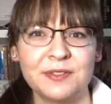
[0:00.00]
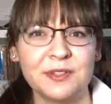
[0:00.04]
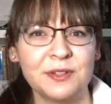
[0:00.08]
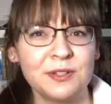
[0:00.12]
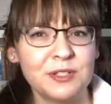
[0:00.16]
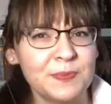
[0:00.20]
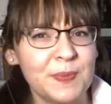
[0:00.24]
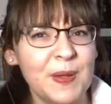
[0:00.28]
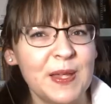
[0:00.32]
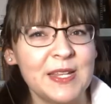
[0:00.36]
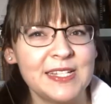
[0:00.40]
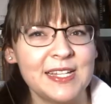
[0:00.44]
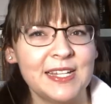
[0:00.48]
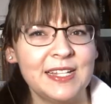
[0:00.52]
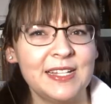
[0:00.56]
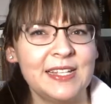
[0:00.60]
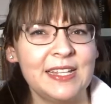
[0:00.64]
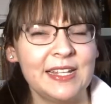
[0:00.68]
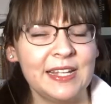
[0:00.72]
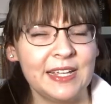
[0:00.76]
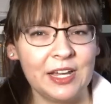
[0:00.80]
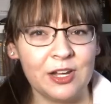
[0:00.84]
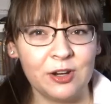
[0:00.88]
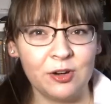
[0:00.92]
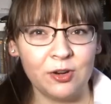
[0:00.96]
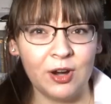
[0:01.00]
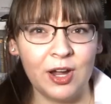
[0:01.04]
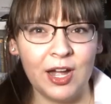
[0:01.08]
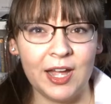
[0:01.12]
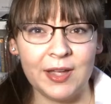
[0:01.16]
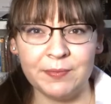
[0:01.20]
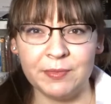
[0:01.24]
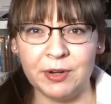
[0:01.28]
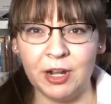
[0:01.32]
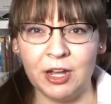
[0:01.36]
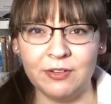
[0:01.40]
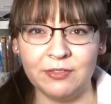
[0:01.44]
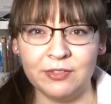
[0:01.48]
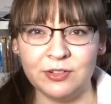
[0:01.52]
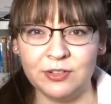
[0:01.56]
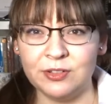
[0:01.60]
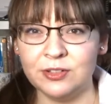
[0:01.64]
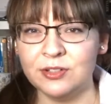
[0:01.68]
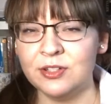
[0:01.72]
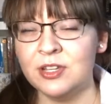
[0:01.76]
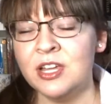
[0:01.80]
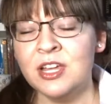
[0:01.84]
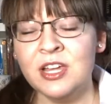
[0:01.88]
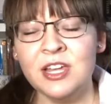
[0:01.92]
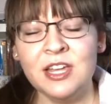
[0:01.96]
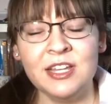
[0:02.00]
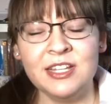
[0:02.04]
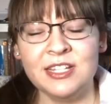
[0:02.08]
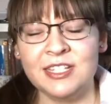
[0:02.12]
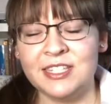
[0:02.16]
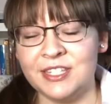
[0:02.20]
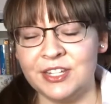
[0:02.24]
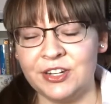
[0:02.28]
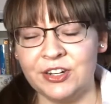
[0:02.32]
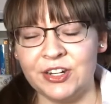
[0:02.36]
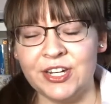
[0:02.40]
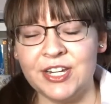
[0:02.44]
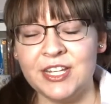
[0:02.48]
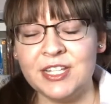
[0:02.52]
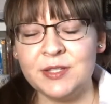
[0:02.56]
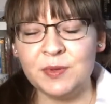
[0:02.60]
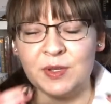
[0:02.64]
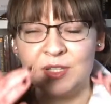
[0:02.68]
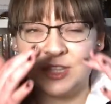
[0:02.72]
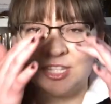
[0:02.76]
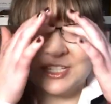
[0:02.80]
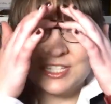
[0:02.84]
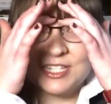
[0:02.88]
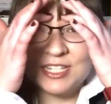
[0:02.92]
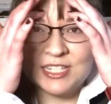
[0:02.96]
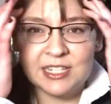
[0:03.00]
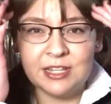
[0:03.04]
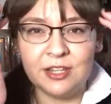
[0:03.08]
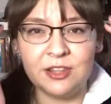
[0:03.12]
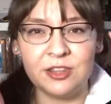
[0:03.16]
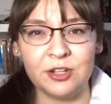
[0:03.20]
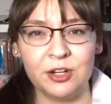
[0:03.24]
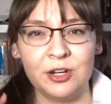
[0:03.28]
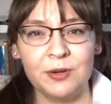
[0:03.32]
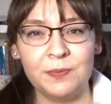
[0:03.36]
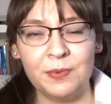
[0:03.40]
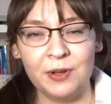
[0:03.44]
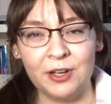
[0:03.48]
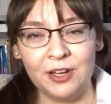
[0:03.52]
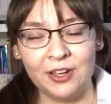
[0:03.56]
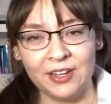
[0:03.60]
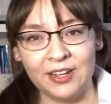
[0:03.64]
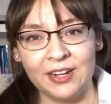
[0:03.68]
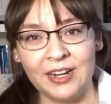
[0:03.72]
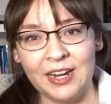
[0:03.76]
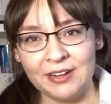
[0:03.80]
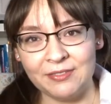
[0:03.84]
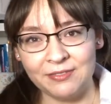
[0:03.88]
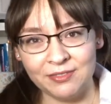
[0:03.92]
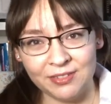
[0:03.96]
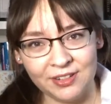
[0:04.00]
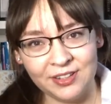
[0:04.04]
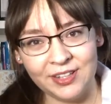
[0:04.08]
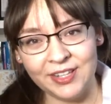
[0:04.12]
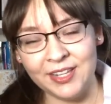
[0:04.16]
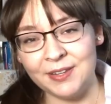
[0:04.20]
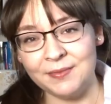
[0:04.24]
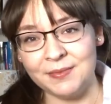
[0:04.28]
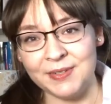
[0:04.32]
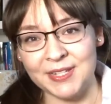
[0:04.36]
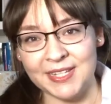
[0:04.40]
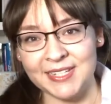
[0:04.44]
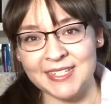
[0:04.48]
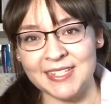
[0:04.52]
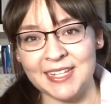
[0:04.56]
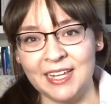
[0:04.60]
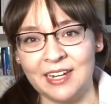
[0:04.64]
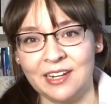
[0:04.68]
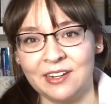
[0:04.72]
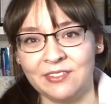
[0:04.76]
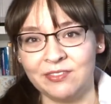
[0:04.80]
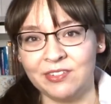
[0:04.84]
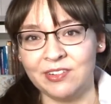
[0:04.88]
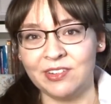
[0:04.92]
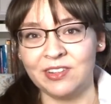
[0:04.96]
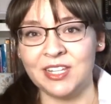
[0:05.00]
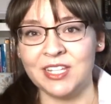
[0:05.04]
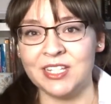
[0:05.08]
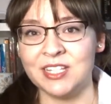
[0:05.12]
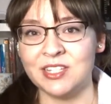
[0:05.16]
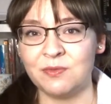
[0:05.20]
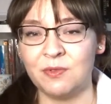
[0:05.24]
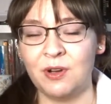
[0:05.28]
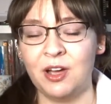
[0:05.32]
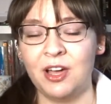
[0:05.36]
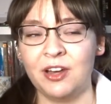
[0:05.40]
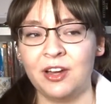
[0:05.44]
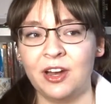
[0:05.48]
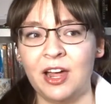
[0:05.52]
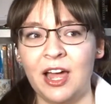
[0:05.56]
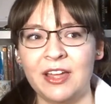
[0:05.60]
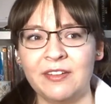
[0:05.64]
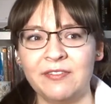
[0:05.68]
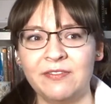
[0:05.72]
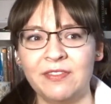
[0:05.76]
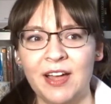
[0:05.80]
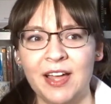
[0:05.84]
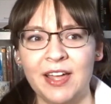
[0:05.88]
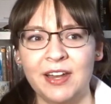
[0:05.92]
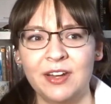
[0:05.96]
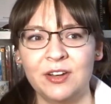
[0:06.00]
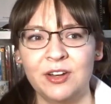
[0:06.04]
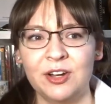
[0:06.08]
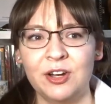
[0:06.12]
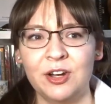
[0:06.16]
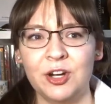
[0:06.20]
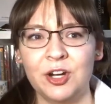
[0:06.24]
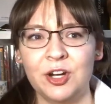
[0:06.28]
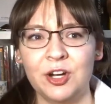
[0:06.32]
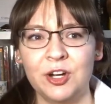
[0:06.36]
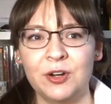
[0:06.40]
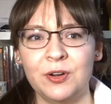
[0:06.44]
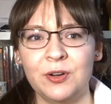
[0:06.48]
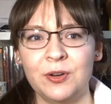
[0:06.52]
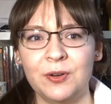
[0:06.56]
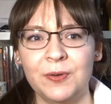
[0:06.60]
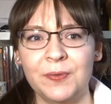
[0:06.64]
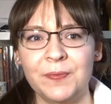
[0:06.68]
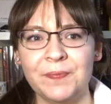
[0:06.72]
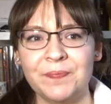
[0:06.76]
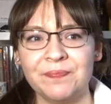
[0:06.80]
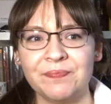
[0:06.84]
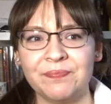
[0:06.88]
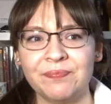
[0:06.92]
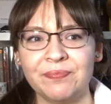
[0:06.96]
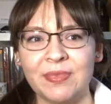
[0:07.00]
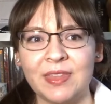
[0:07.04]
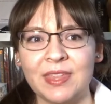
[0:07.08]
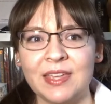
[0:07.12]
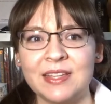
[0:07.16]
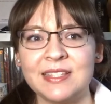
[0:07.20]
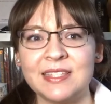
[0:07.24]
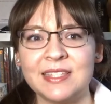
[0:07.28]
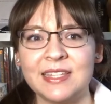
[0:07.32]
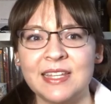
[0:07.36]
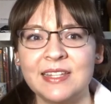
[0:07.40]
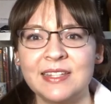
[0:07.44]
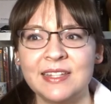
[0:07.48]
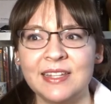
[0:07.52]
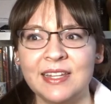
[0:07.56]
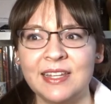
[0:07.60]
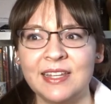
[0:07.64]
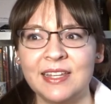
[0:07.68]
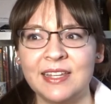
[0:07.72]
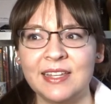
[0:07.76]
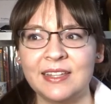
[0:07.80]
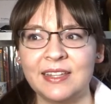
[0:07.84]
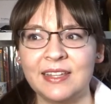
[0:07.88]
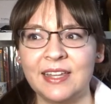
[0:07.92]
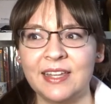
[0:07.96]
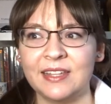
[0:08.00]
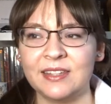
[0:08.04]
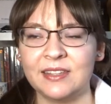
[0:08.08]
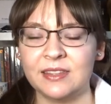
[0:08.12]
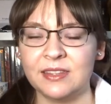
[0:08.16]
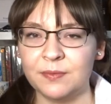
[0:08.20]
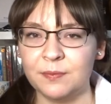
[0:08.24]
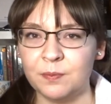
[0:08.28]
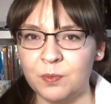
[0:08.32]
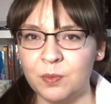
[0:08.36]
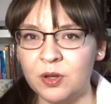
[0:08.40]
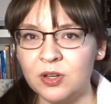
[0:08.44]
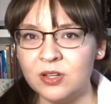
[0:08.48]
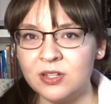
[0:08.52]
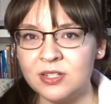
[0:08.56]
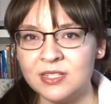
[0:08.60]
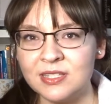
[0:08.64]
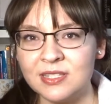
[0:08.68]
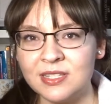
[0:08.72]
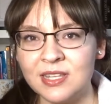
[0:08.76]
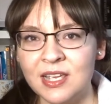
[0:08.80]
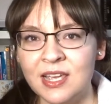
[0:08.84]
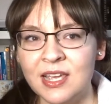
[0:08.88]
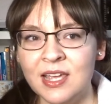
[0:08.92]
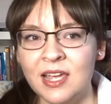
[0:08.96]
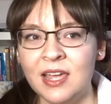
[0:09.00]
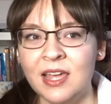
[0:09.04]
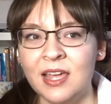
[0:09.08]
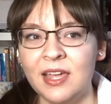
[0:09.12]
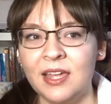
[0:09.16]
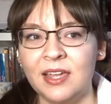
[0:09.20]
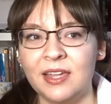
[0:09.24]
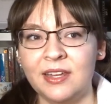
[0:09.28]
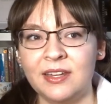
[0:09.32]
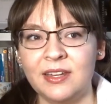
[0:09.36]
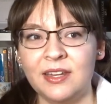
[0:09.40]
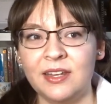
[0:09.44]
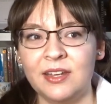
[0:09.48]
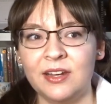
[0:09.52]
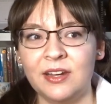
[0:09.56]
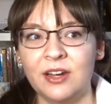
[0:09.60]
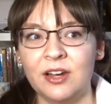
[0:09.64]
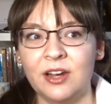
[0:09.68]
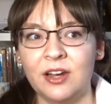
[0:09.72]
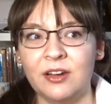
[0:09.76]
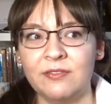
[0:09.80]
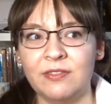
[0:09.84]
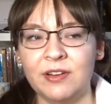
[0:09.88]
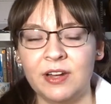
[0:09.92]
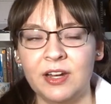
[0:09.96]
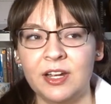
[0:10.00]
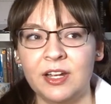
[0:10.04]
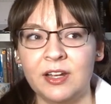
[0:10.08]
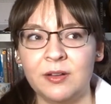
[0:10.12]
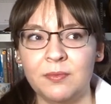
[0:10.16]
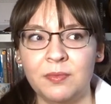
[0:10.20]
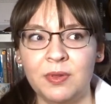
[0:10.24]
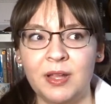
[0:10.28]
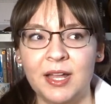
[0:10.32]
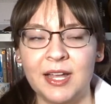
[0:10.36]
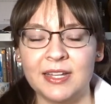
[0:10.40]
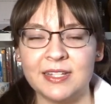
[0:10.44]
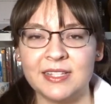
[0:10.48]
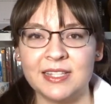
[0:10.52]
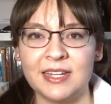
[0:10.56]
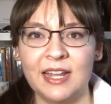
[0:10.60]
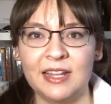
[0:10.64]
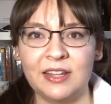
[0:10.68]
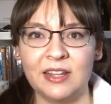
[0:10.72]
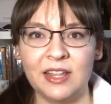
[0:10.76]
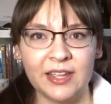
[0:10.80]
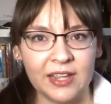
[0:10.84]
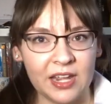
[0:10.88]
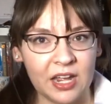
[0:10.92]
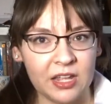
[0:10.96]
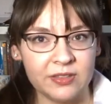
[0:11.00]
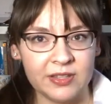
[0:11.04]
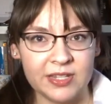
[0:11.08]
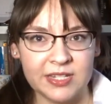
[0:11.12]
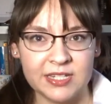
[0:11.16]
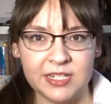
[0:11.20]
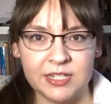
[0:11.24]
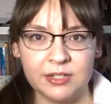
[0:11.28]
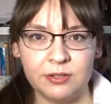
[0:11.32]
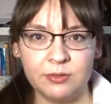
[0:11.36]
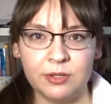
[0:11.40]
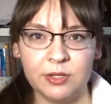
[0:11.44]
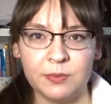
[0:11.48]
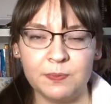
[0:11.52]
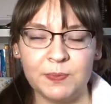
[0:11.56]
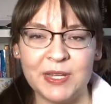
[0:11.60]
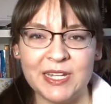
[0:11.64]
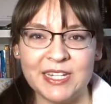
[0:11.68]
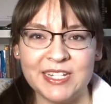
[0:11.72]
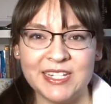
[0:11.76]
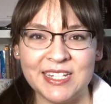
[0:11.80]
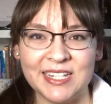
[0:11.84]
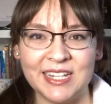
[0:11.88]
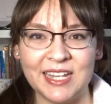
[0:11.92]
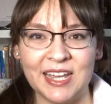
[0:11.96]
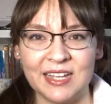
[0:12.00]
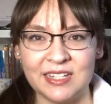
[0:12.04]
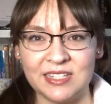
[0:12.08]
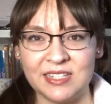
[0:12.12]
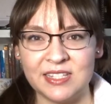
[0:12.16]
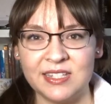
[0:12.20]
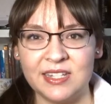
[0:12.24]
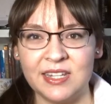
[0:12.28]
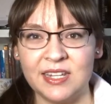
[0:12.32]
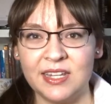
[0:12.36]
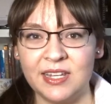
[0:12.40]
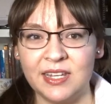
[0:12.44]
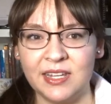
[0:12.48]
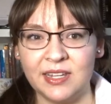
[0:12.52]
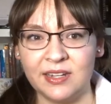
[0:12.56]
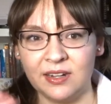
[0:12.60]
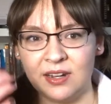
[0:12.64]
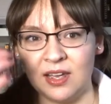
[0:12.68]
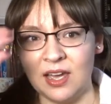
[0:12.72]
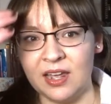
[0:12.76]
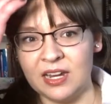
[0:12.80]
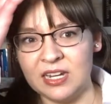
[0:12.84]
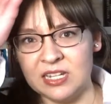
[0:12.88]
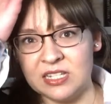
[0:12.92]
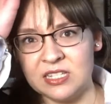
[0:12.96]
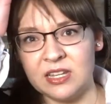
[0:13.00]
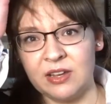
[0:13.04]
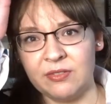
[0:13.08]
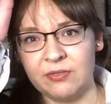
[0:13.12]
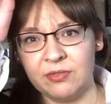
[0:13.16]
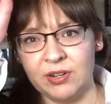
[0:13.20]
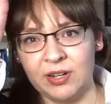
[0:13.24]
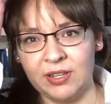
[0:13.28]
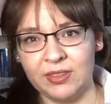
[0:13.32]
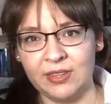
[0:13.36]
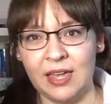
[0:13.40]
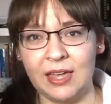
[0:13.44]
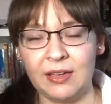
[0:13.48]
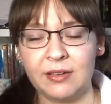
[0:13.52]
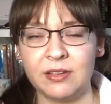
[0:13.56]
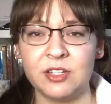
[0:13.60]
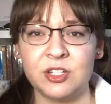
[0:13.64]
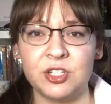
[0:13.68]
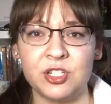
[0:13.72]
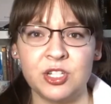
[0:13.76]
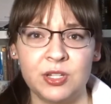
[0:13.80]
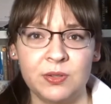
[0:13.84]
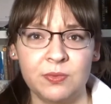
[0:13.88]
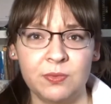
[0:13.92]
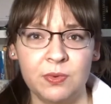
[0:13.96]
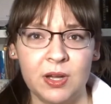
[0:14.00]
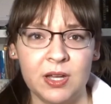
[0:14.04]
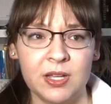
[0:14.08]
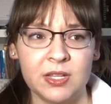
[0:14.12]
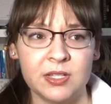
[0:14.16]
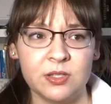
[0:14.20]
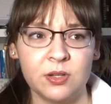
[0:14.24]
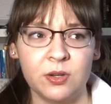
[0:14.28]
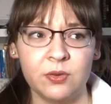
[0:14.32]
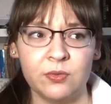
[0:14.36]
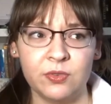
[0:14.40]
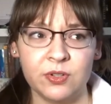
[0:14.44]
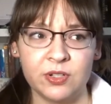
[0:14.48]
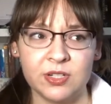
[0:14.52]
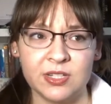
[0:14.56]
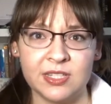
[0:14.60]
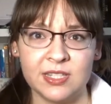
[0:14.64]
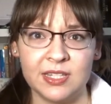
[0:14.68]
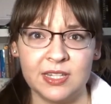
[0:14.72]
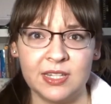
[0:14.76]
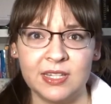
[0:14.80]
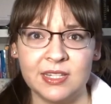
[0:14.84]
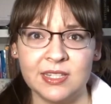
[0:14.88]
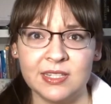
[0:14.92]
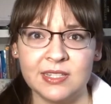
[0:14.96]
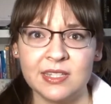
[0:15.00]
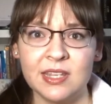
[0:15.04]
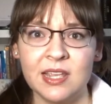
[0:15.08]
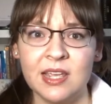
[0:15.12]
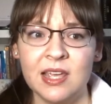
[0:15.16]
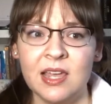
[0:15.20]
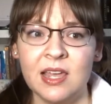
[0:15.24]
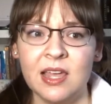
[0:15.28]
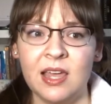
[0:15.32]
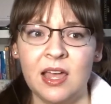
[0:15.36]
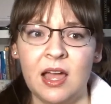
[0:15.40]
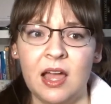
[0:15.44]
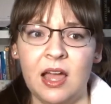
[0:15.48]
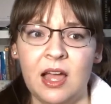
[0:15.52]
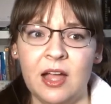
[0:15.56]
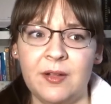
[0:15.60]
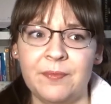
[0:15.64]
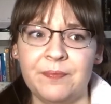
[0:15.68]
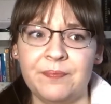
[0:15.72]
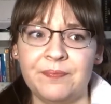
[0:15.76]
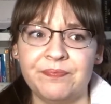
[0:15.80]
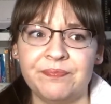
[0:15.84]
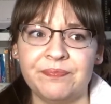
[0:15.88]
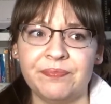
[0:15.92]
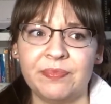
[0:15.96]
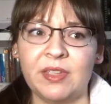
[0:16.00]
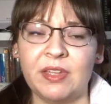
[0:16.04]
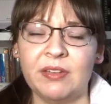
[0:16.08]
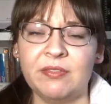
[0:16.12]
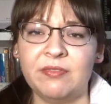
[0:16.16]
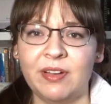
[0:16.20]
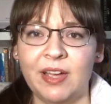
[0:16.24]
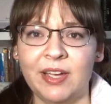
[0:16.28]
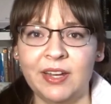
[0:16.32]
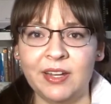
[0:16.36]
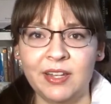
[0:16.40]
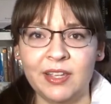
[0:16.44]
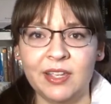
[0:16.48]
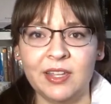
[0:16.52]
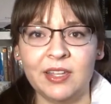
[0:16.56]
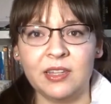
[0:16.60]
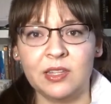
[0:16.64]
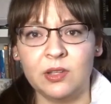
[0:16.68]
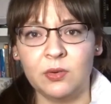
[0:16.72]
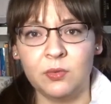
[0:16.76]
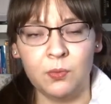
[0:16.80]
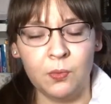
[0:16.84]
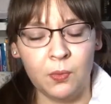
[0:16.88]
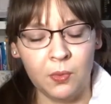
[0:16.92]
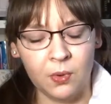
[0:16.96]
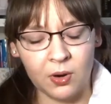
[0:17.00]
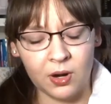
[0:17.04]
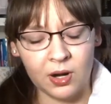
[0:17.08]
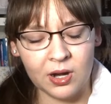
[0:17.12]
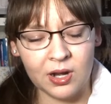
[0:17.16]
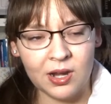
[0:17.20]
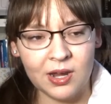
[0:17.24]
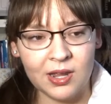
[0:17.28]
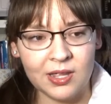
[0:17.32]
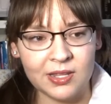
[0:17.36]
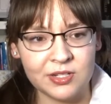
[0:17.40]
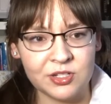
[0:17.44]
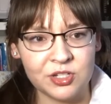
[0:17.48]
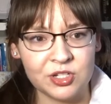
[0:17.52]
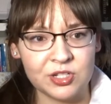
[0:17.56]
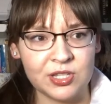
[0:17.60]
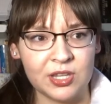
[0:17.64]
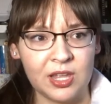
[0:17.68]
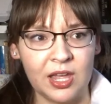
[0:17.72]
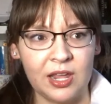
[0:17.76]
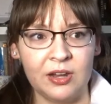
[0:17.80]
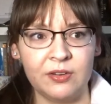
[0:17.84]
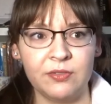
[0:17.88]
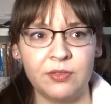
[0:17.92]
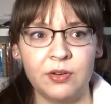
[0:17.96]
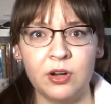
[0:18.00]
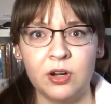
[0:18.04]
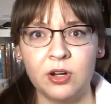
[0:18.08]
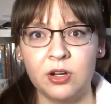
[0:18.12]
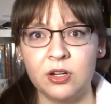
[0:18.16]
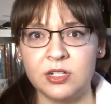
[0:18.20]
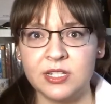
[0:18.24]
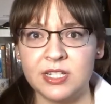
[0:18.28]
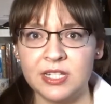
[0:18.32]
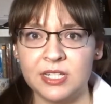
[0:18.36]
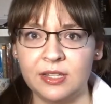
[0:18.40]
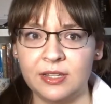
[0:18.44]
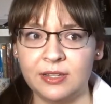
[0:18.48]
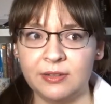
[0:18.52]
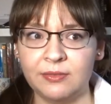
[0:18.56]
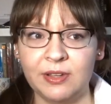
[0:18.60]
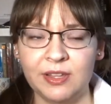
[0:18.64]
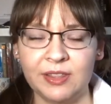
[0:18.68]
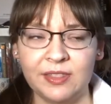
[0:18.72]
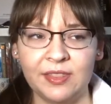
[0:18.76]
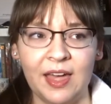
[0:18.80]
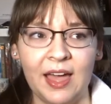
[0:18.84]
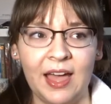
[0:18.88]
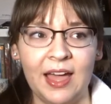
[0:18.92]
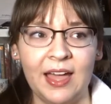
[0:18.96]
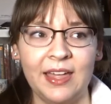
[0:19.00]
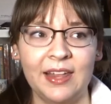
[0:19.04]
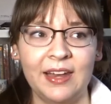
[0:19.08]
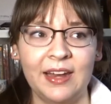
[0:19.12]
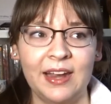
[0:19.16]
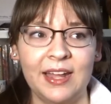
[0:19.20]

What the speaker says: So it's basically like a crime novel series, but this is the third book and I really am excited for this one. I find her, Sydney, like the books in here are very complex, and I like how they deal with PTSD and kind of suffering that because she was overseas fighting in the war, and just kind of her dealing with that.